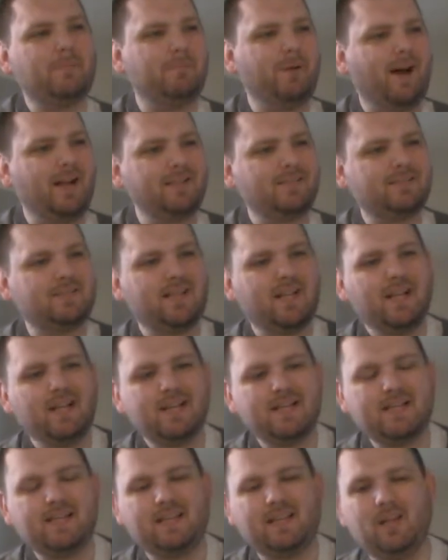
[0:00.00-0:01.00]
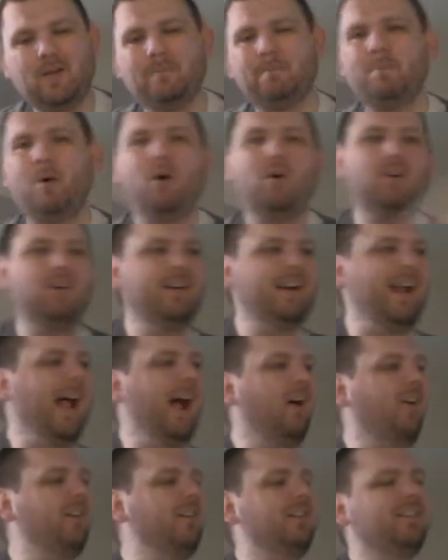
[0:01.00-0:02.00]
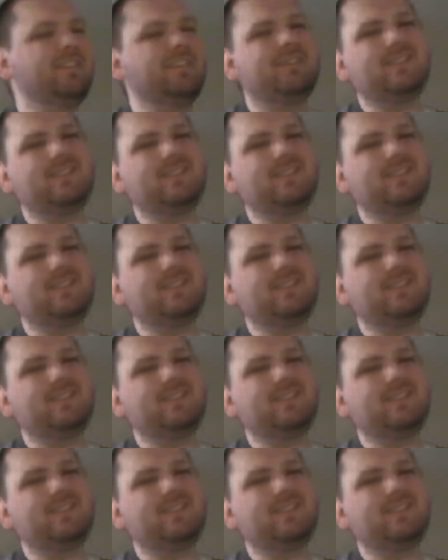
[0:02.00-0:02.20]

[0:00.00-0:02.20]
bust. And then you pull it out,